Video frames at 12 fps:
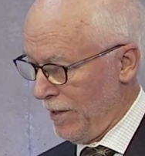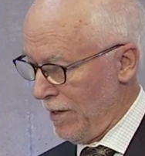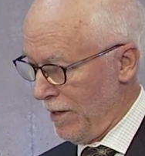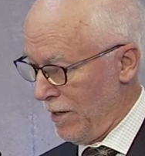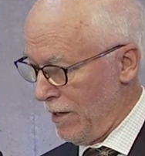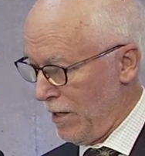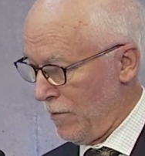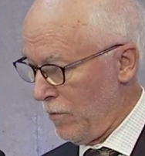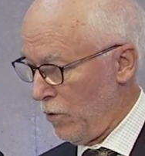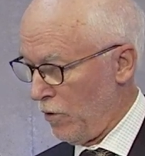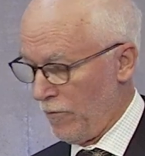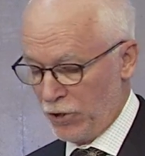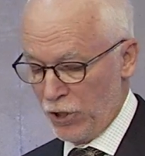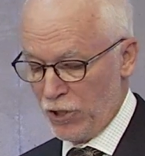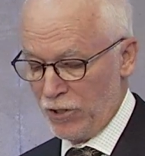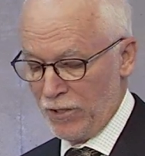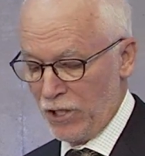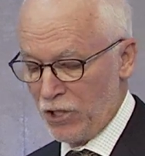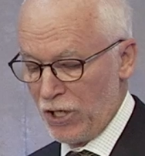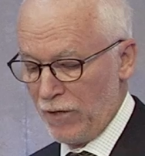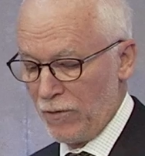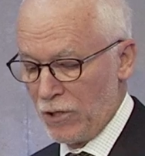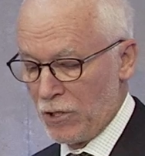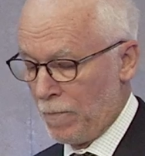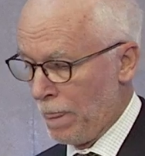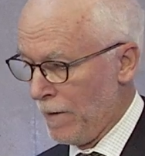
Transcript: of adjusted net savings